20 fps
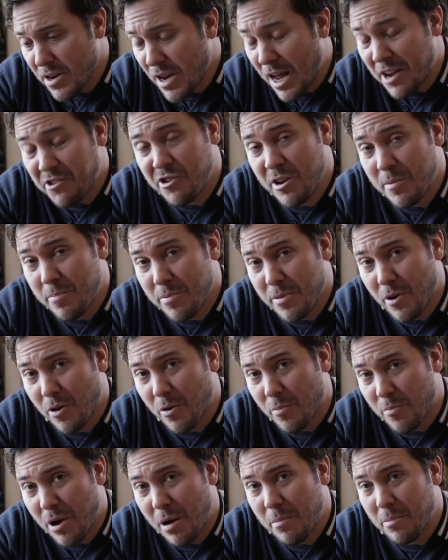Not cheap
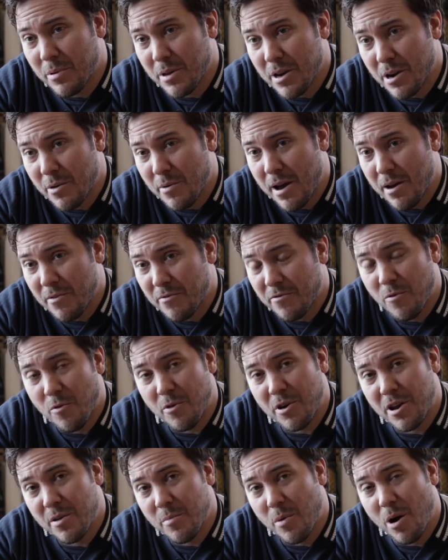though, probably around
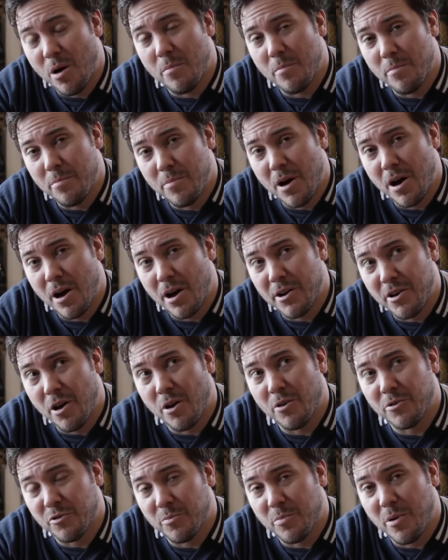$40
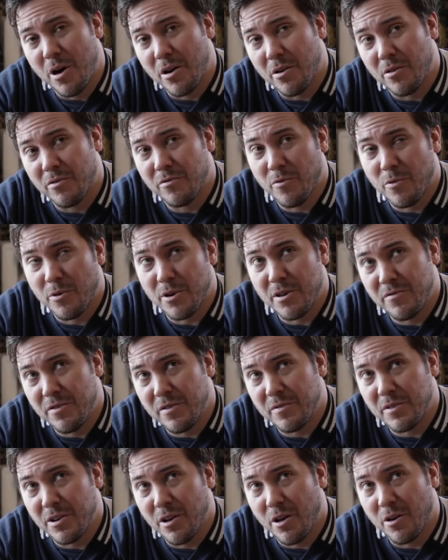a bottle, $40,
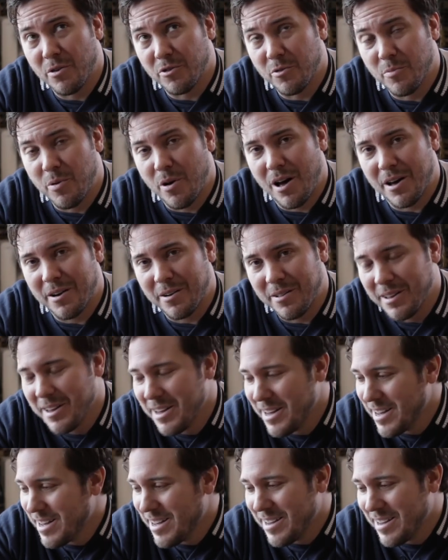$50 a bottle.